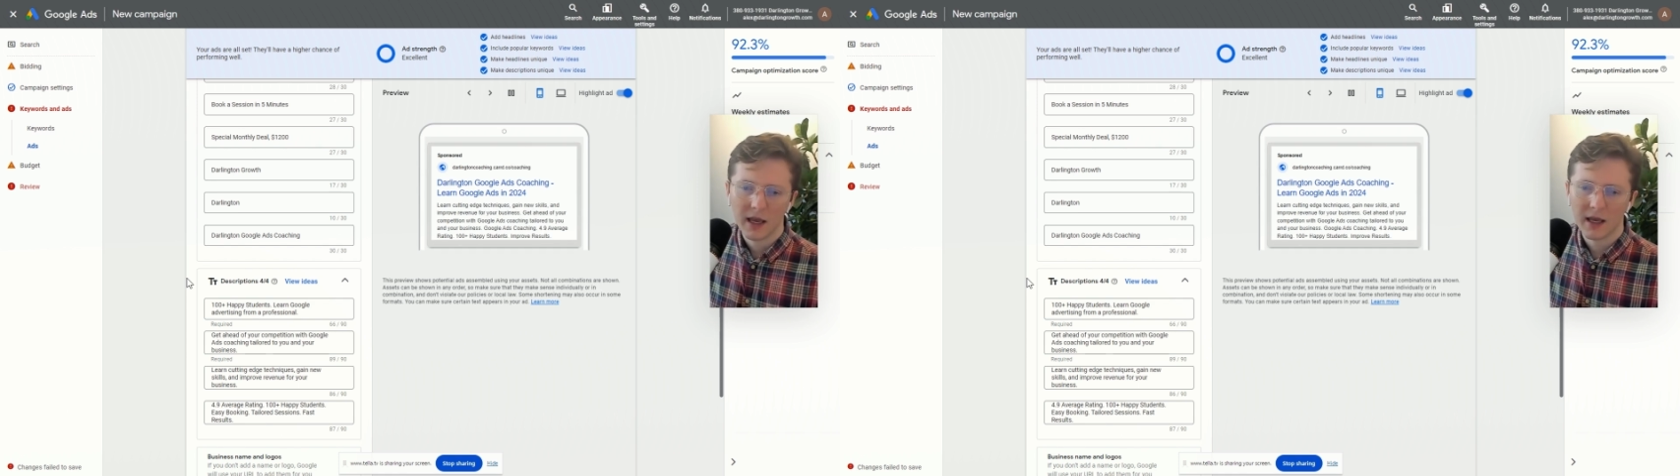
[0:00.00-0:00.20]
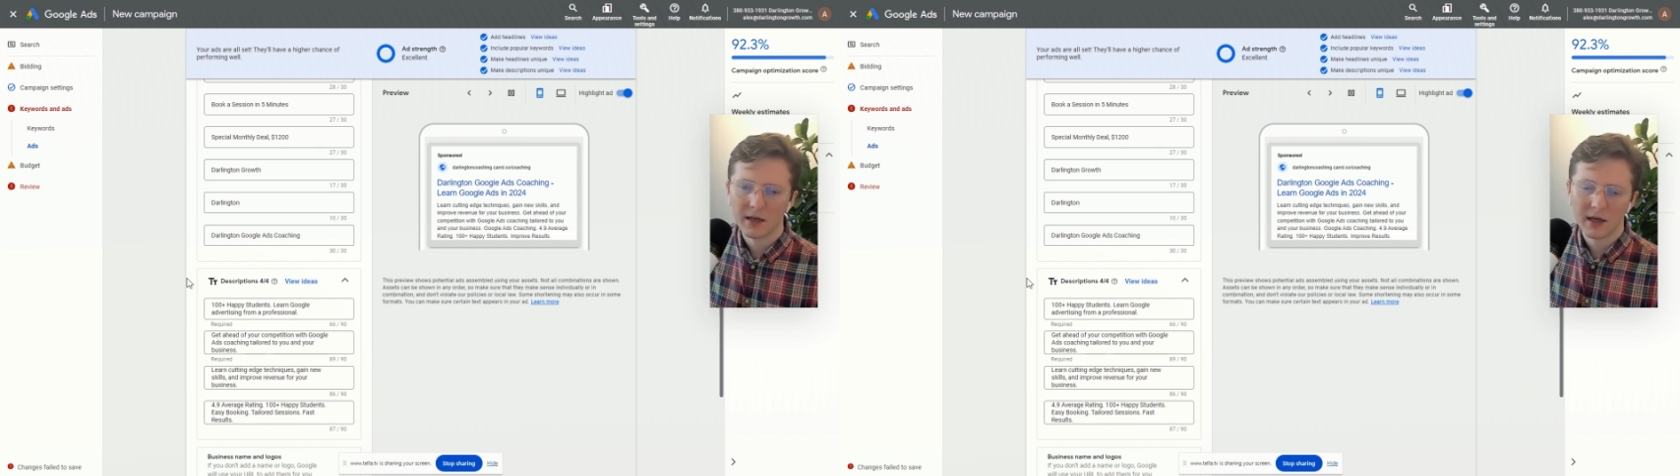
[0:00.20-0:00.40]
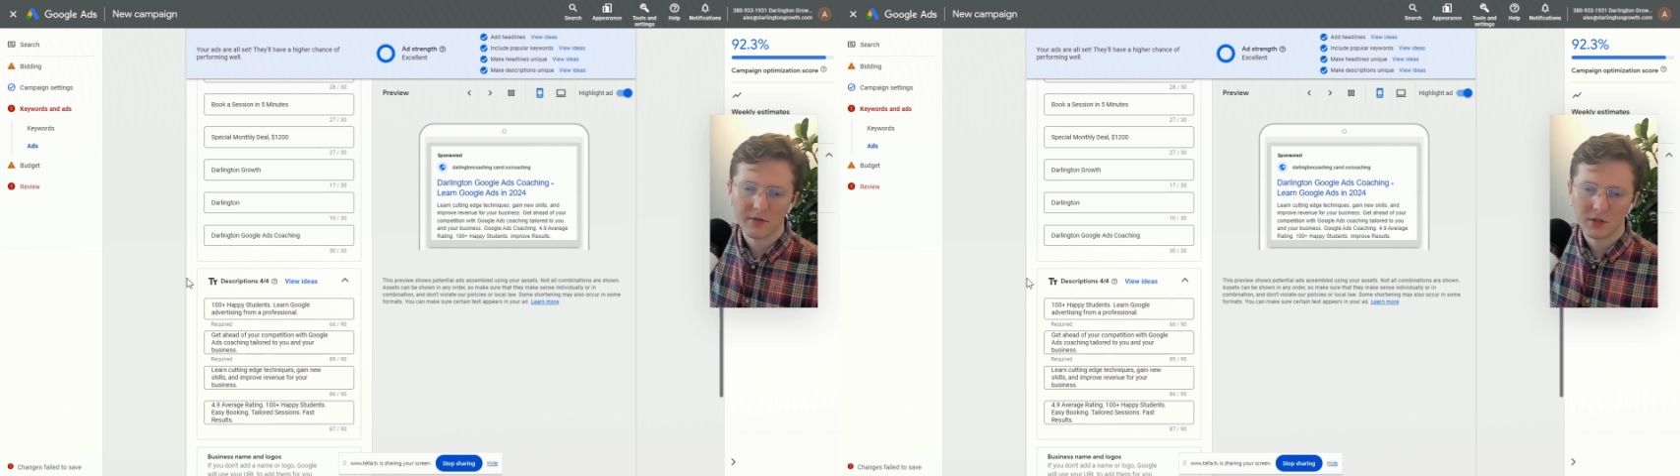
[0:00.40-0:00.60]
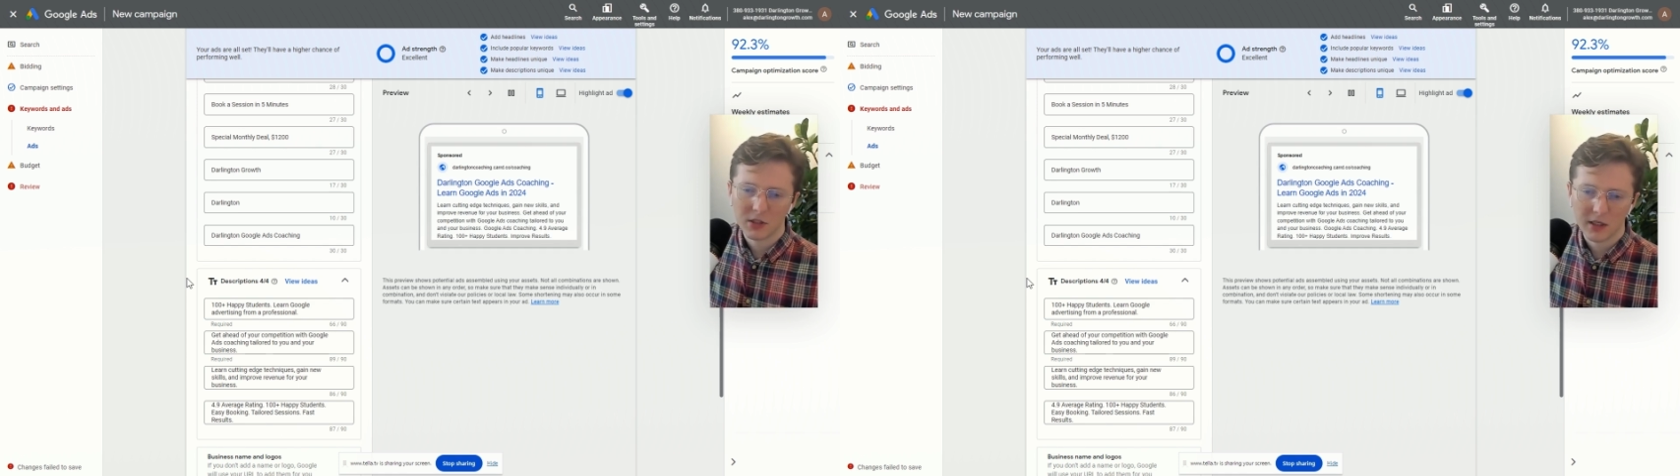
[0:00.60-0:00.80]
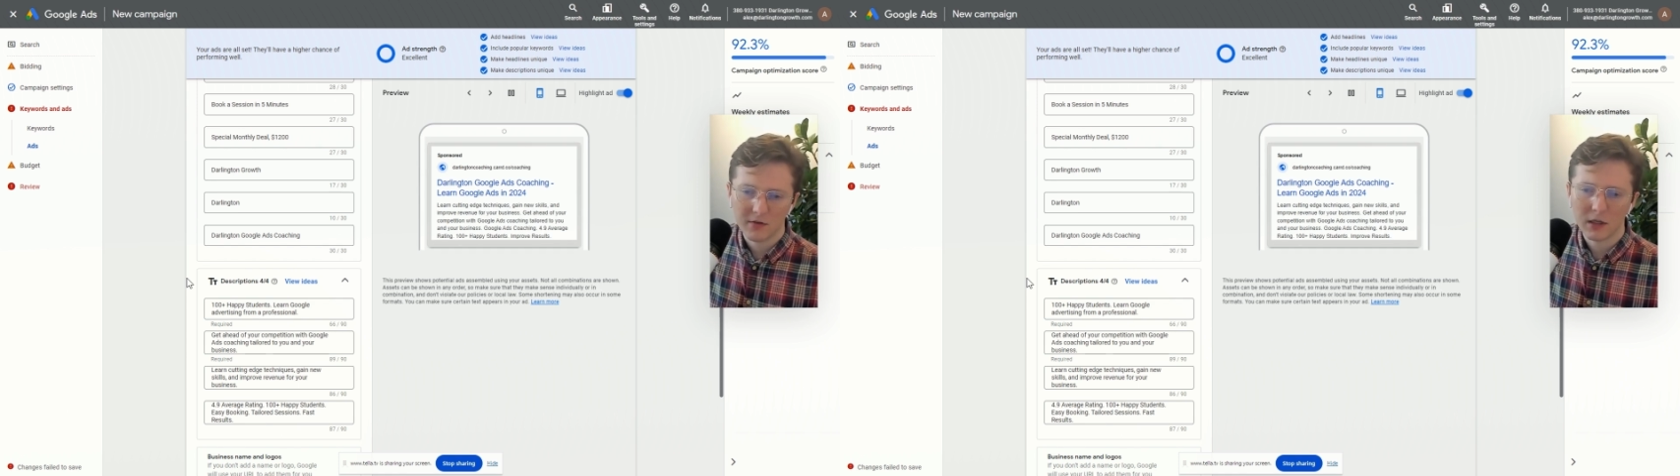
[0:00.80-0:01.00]
and I have
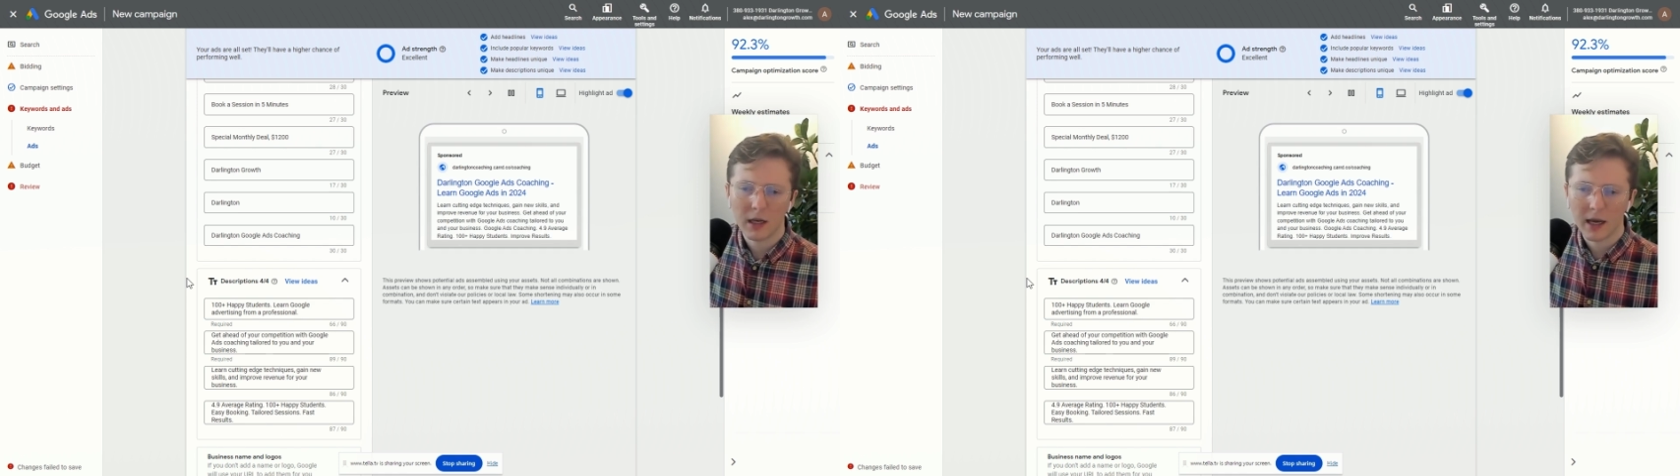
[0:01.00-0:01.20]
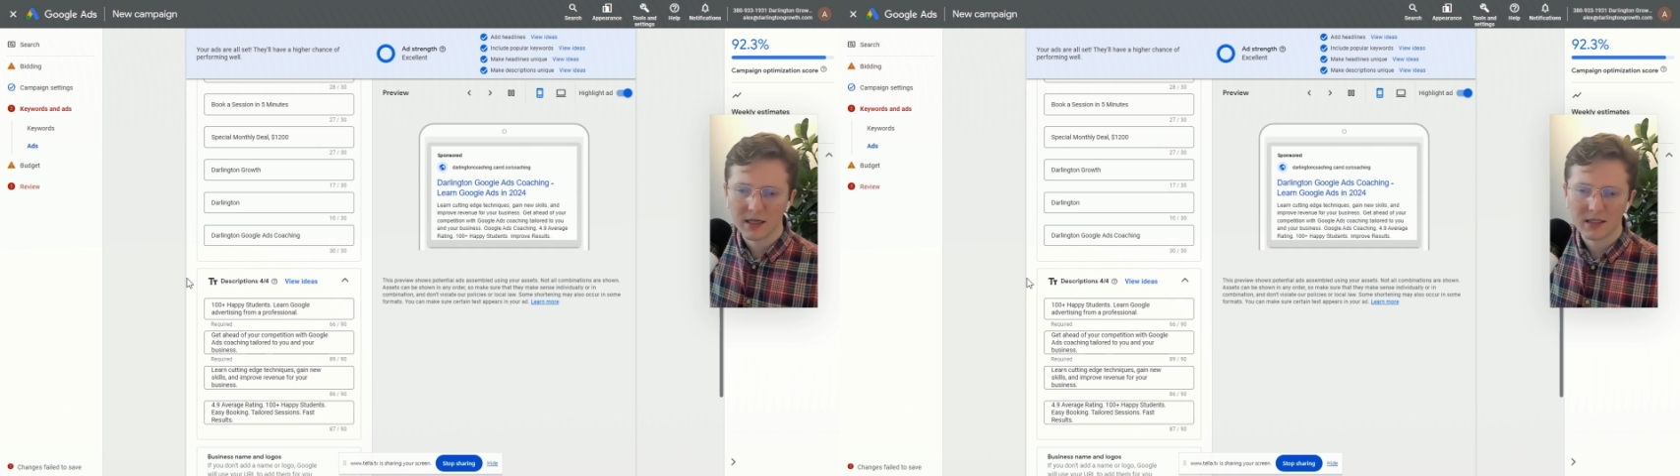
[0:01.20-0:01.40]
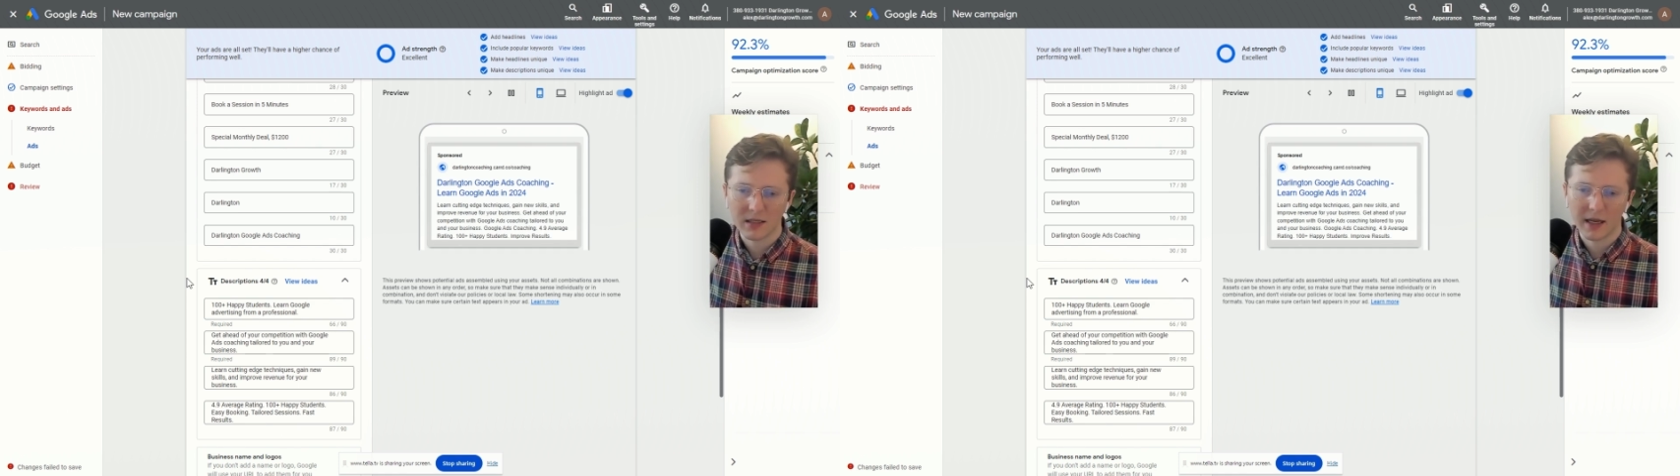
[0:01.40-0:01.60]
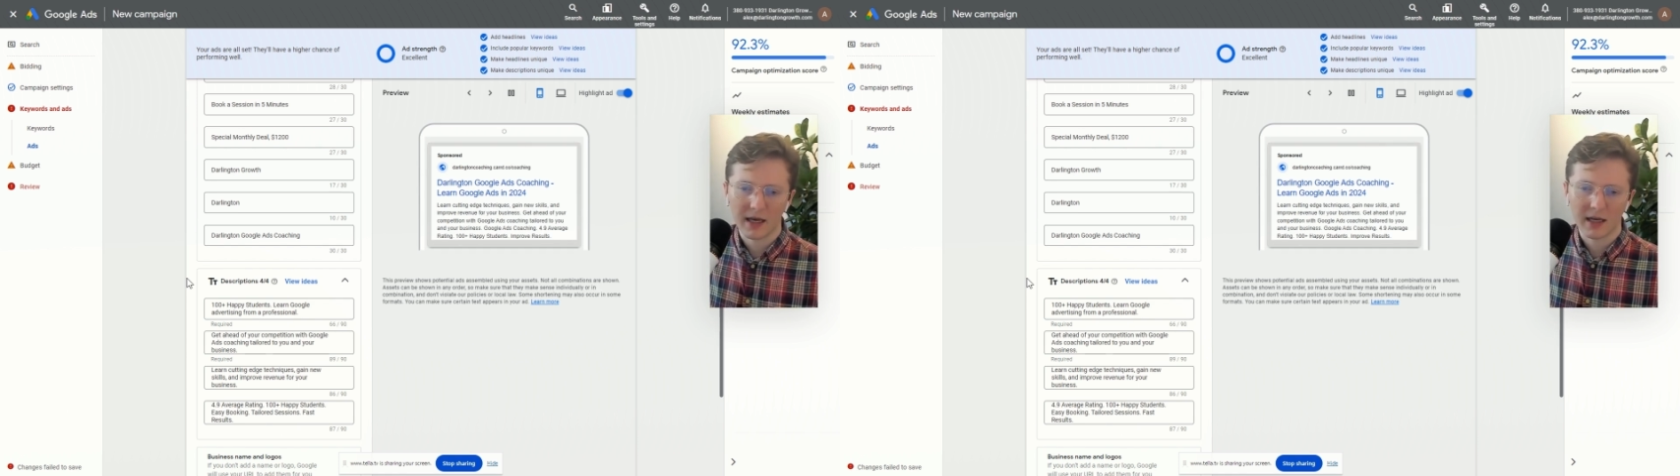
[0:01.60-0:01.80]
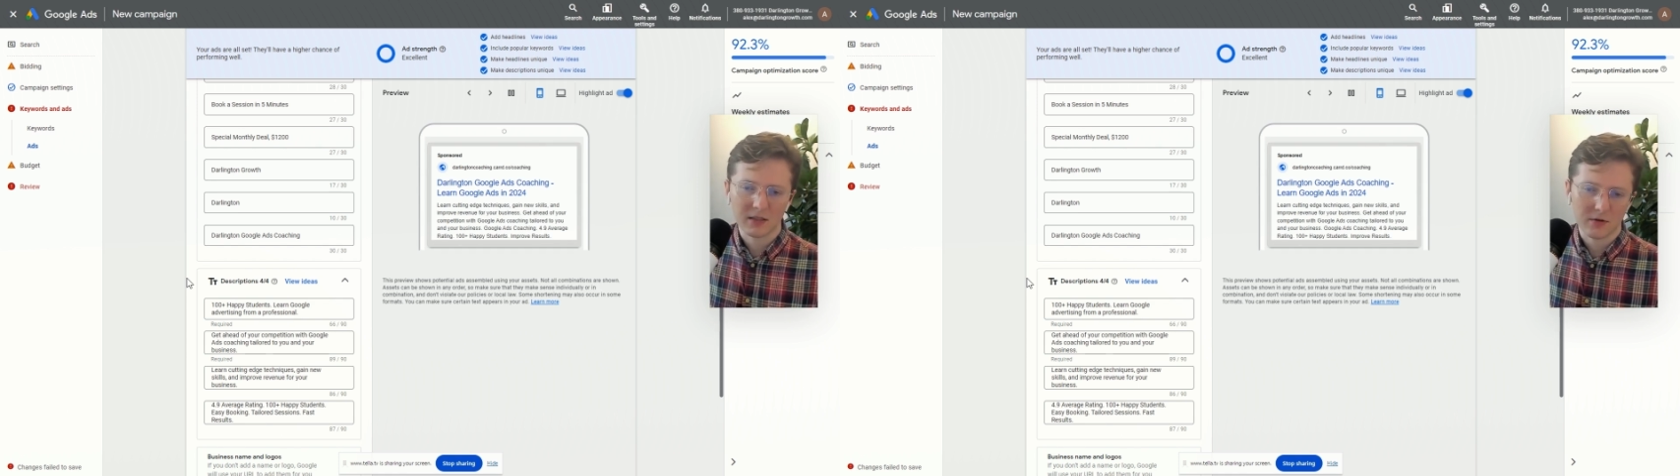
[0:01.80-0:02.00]
achieved an excellent
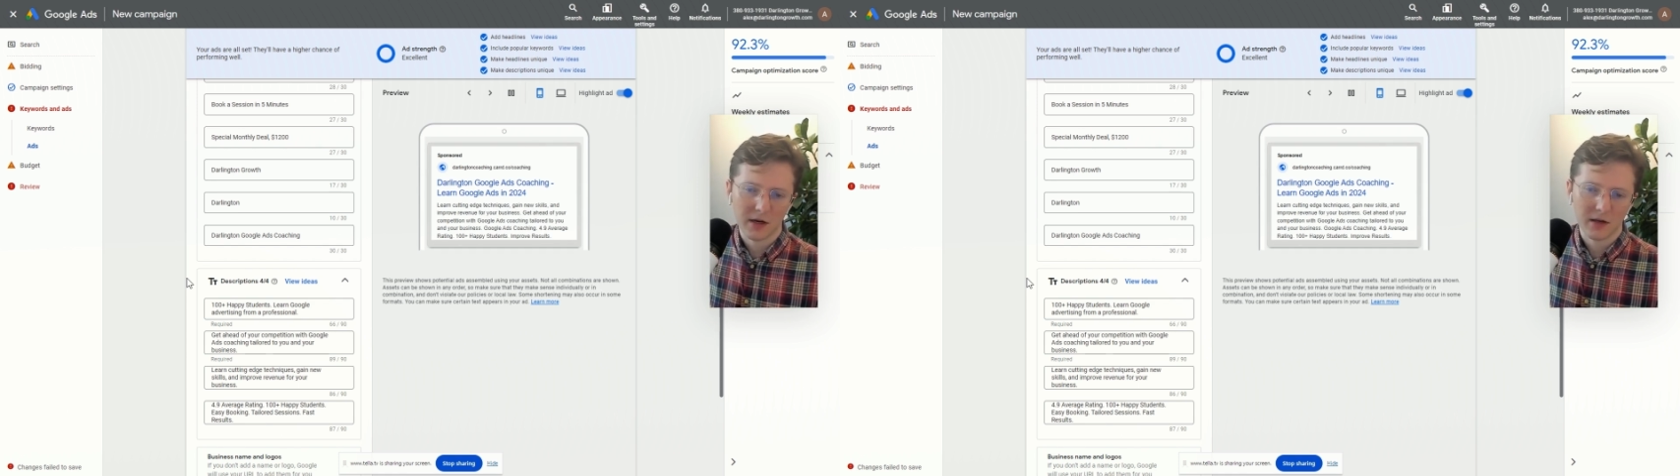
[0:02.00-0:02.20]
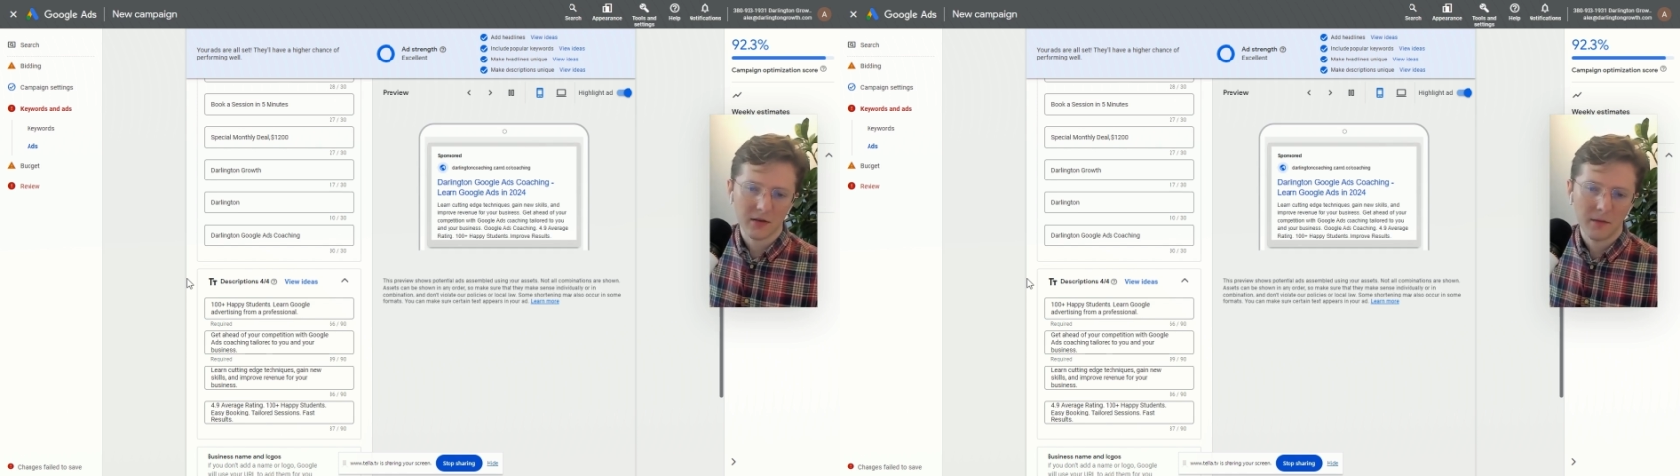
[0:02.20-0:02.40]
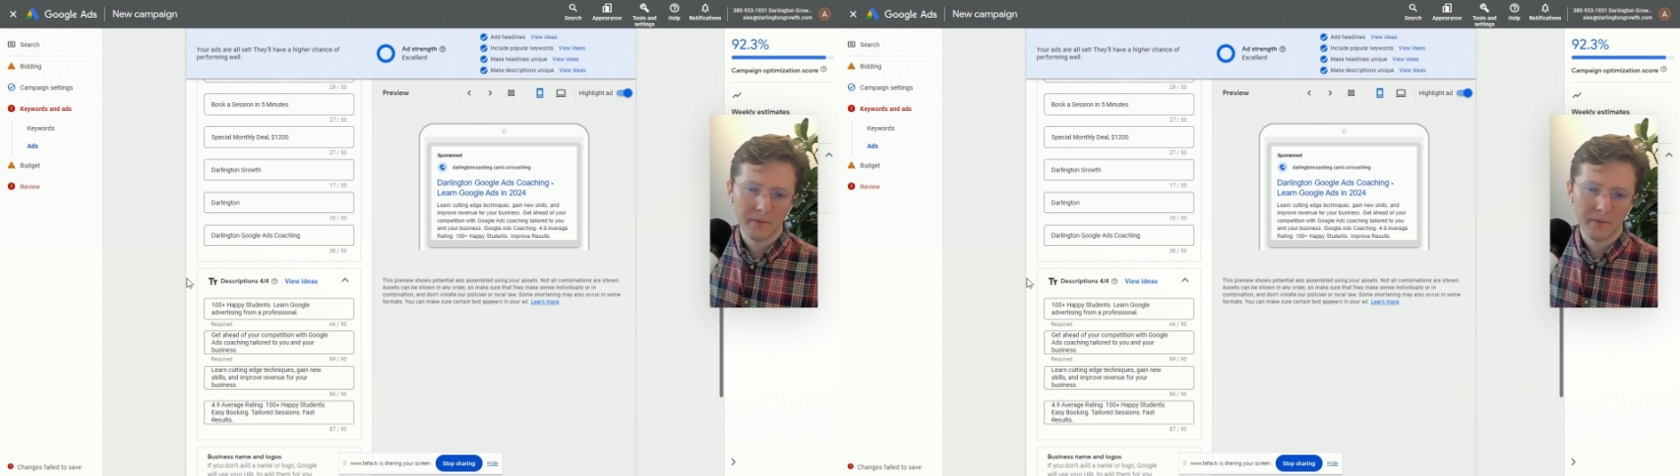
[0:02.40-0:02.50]
ad strength.